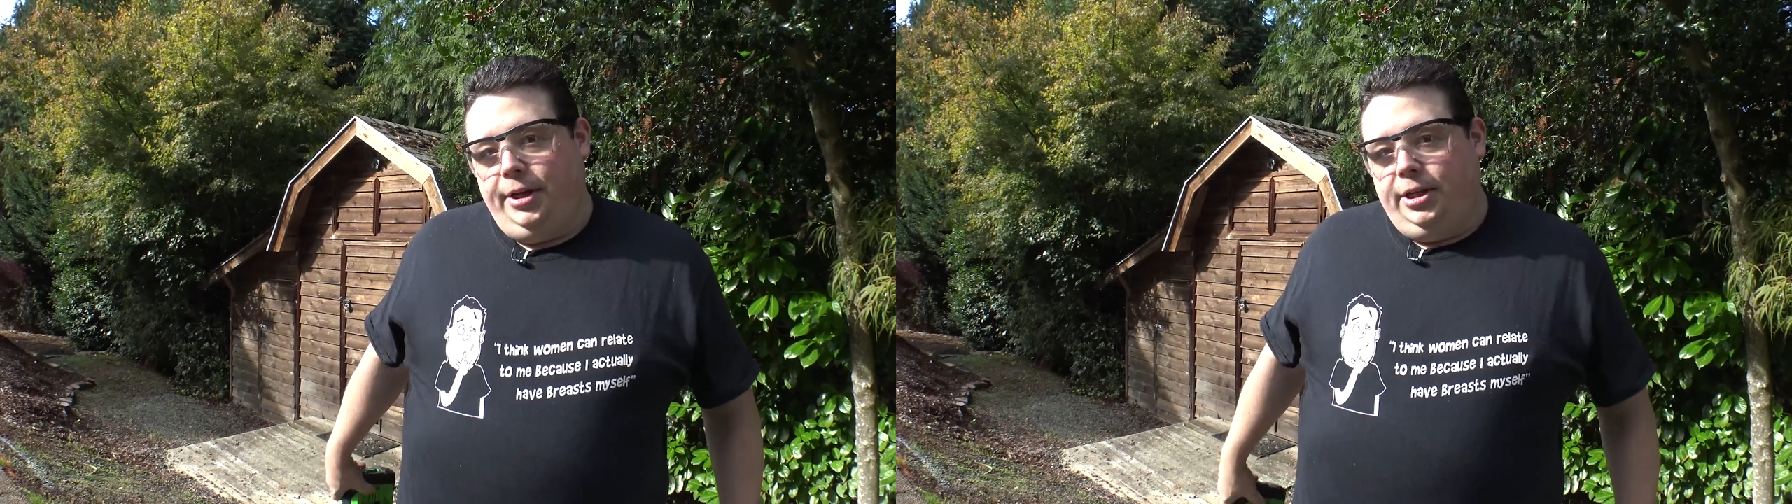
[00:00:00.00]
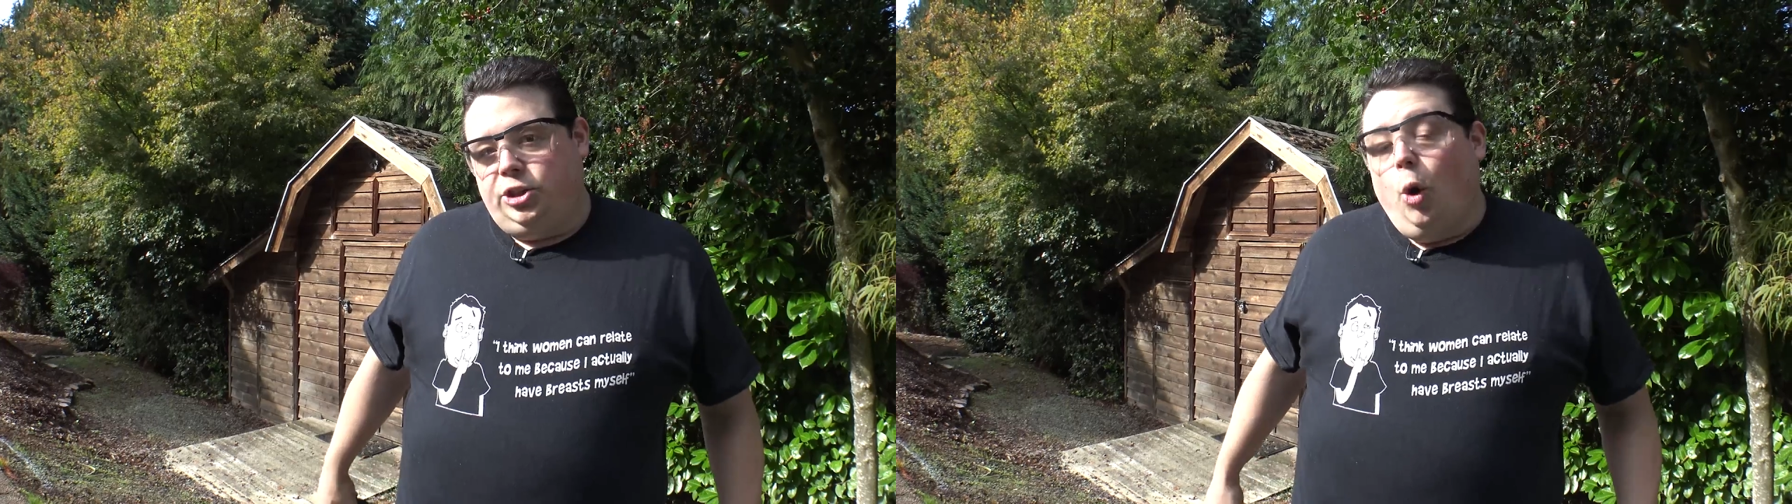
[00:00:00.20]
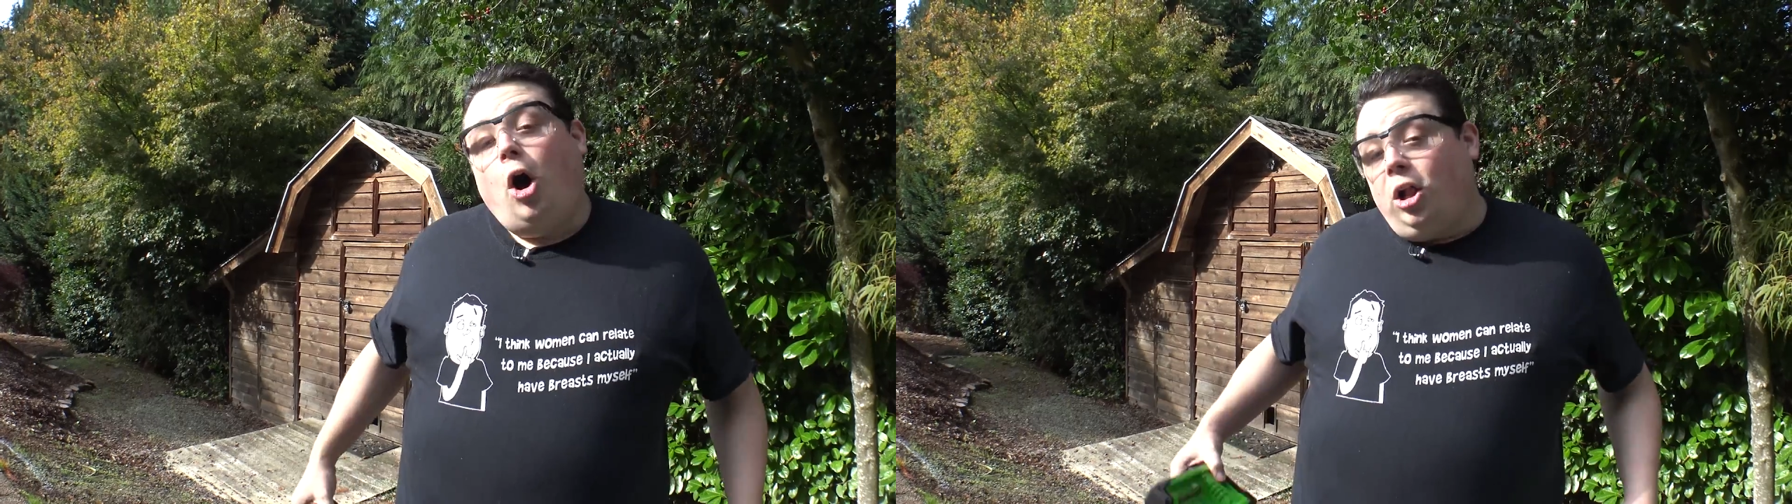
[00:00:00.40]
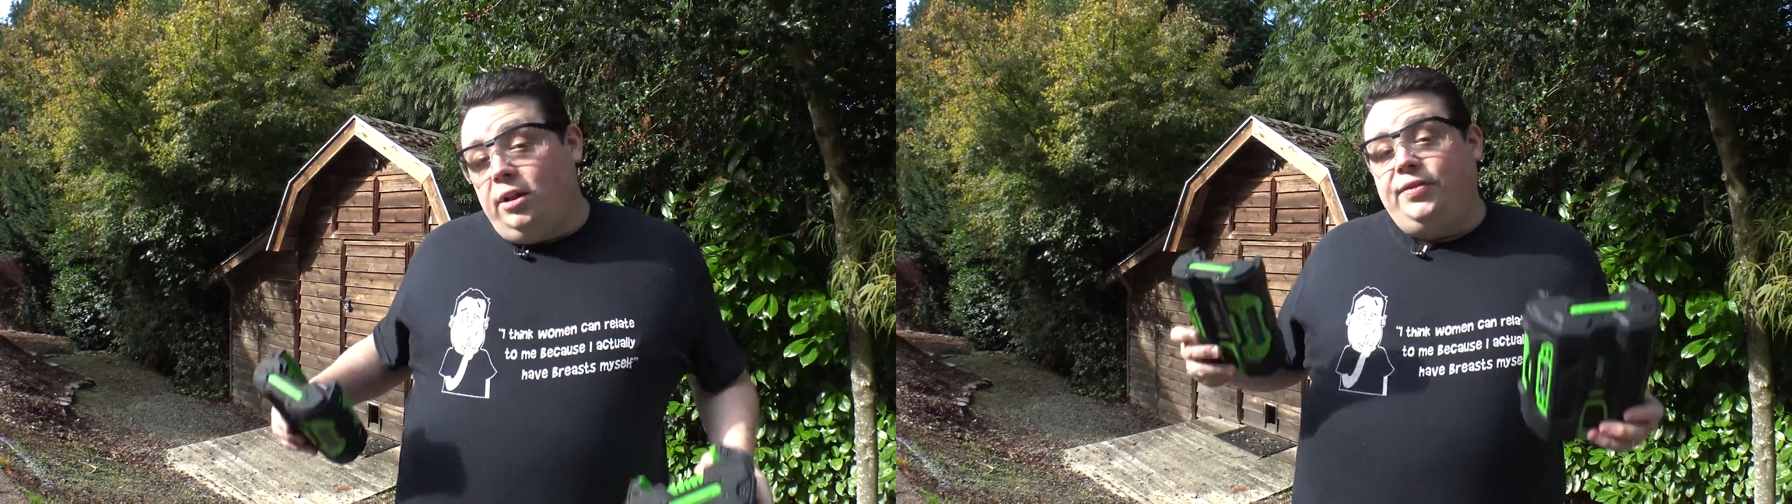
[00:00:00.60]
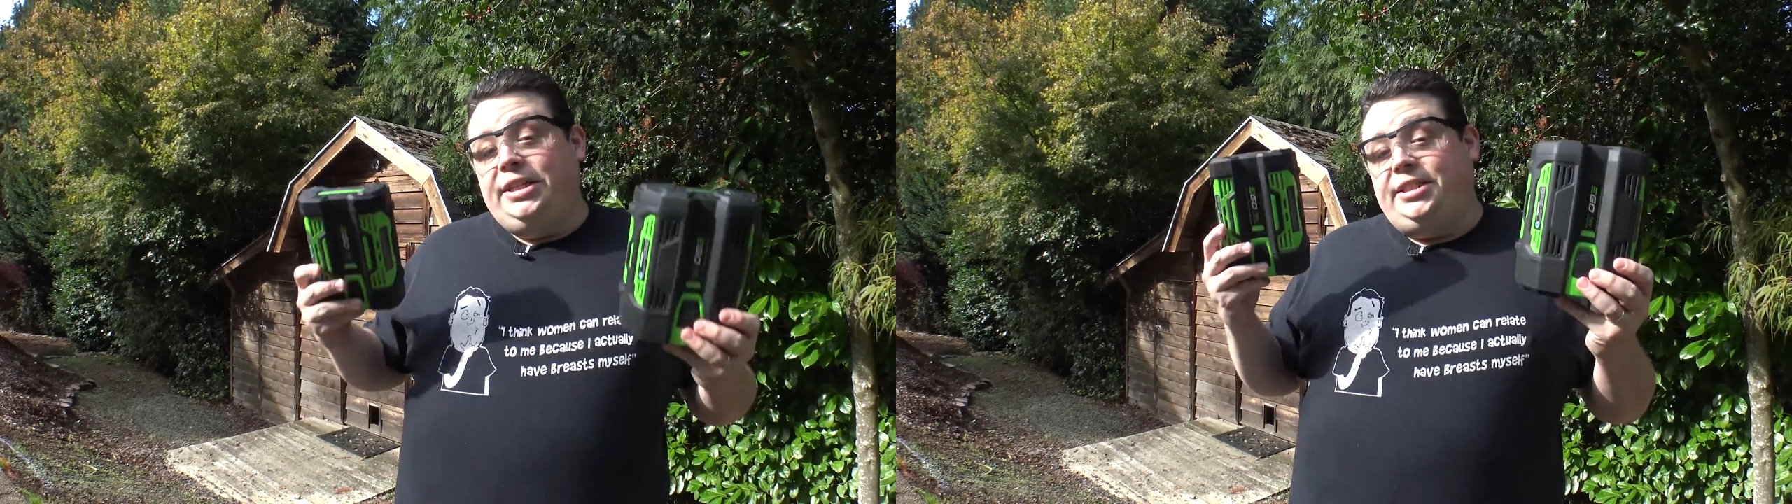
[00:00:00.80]
So
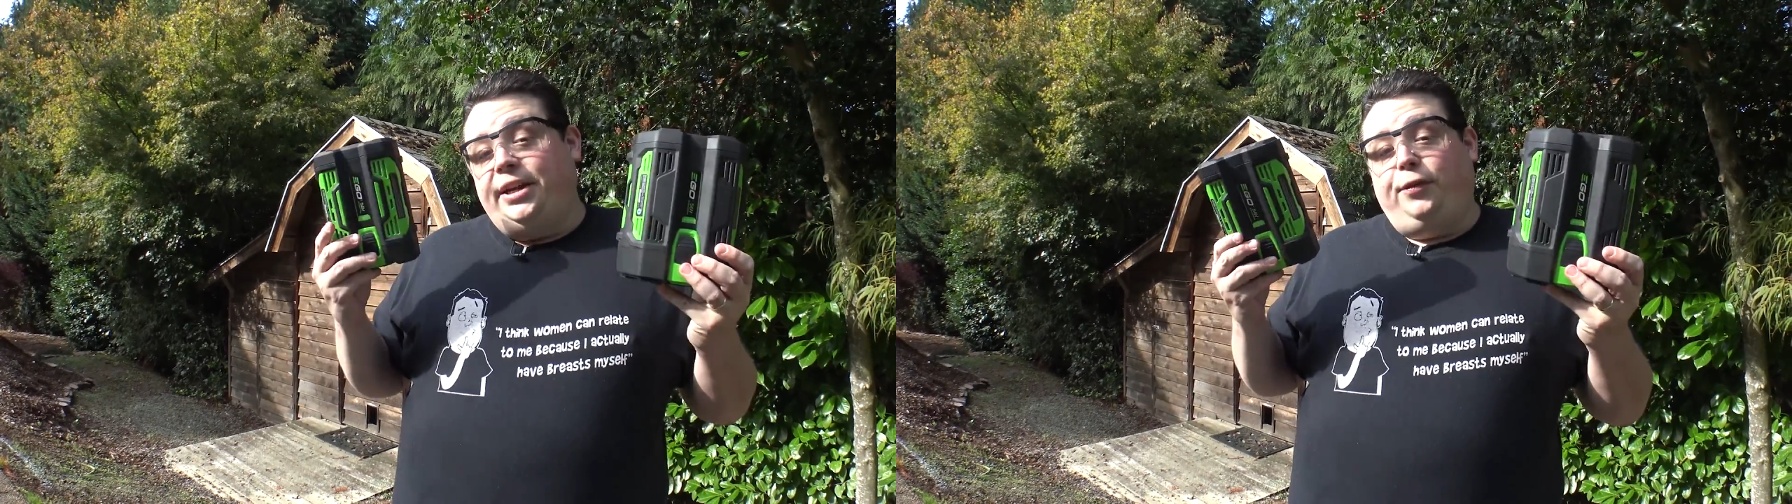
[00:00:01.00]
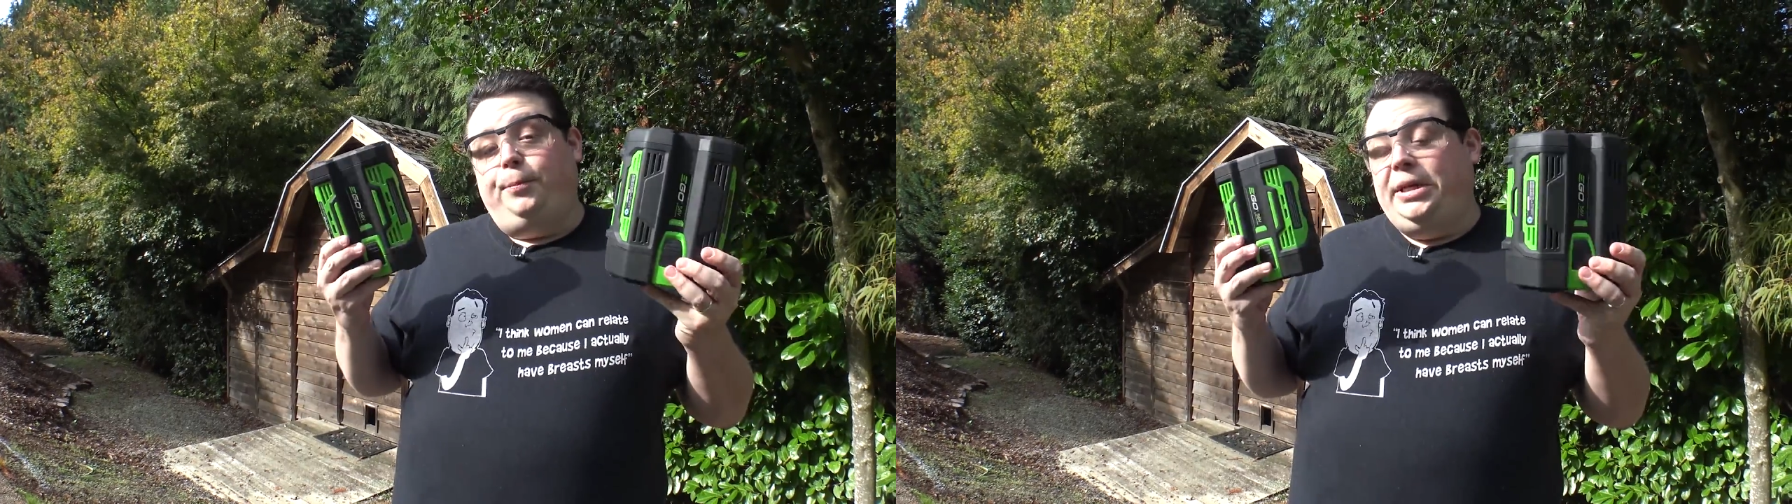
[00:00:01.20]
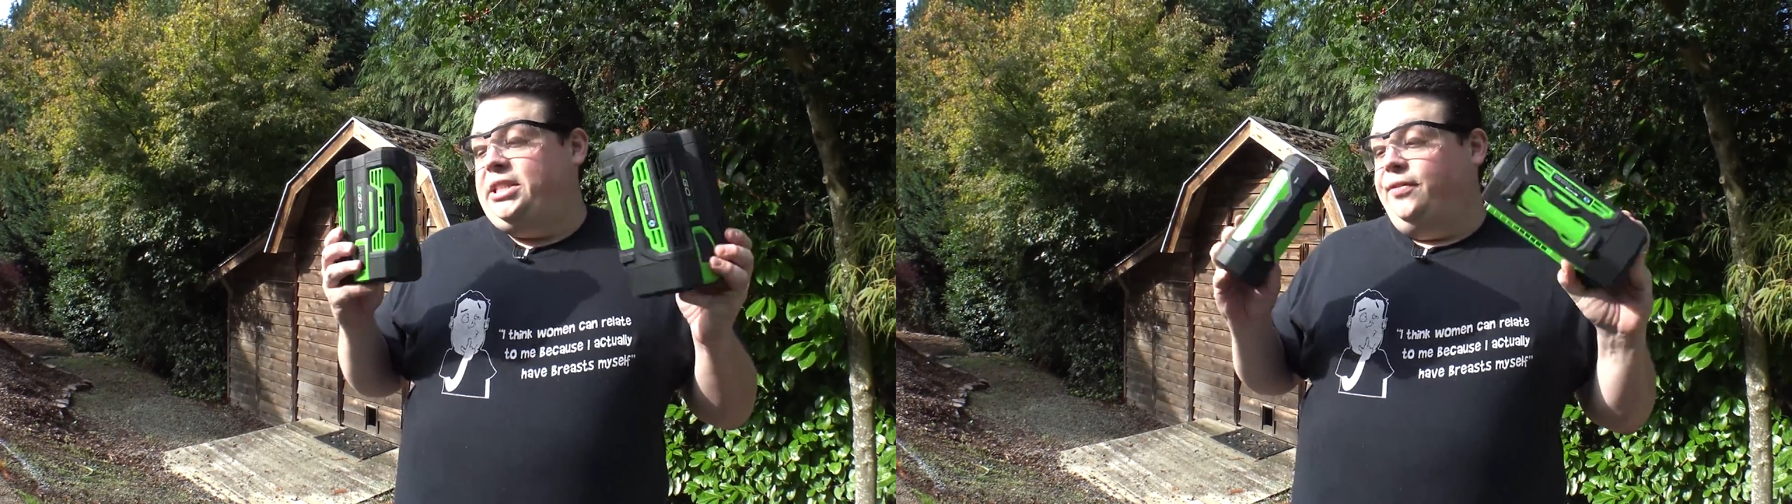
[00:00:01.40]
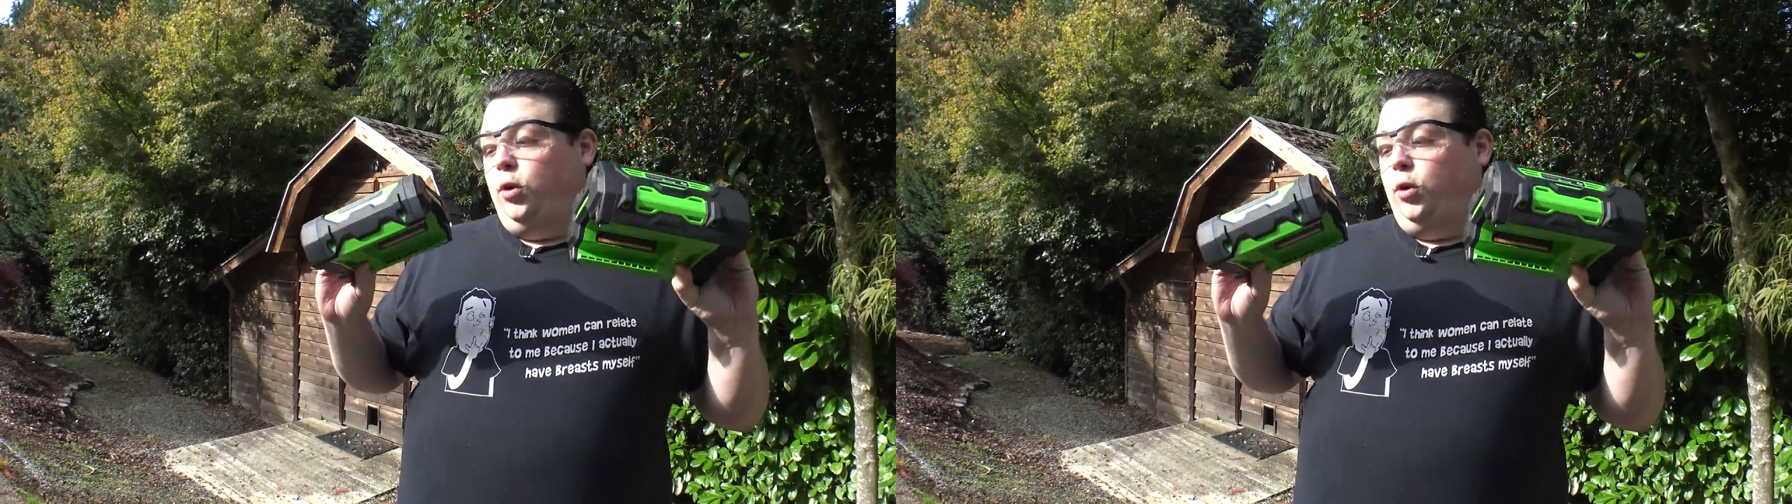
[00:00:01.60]
all of these different pieces of